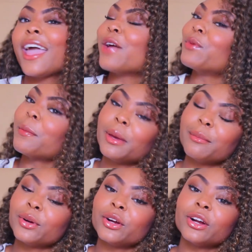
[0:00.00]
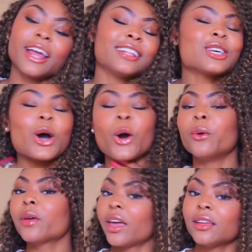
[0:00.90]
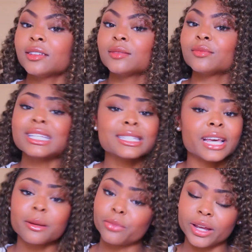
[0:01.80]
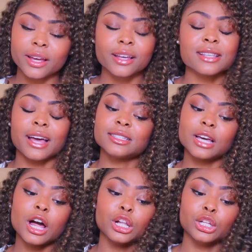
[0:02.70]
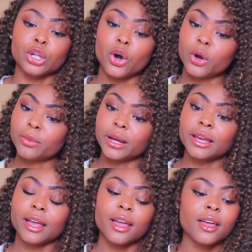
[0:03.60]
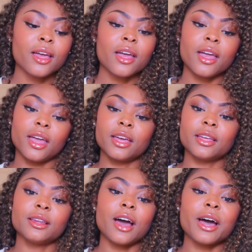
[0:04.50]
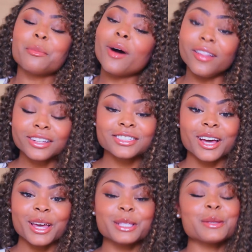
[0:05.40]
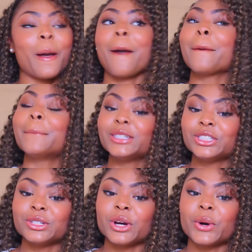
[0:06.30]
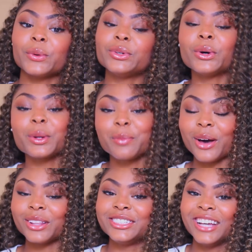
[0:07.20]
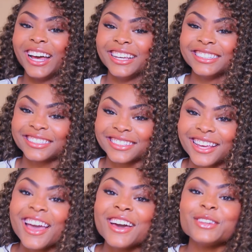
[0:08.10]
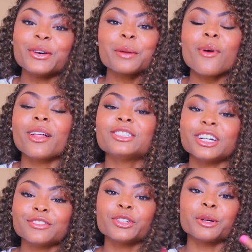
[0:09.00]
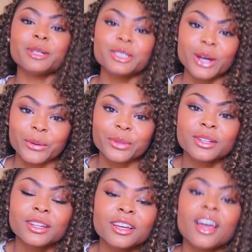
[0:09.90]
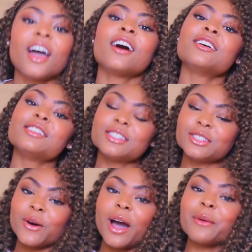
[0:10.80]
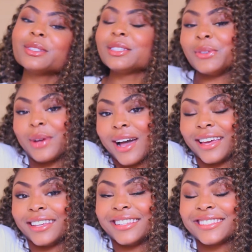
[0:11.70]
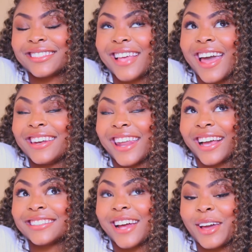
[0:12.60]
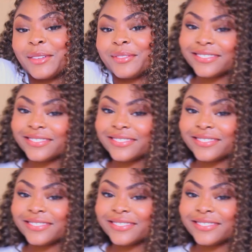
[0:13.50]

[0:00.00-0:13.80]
And remember, it's okay to take a break, because I took a long break, and I apologize, but you know, don't apologize. Don't apologize for your mental health. So I will see you guys next time.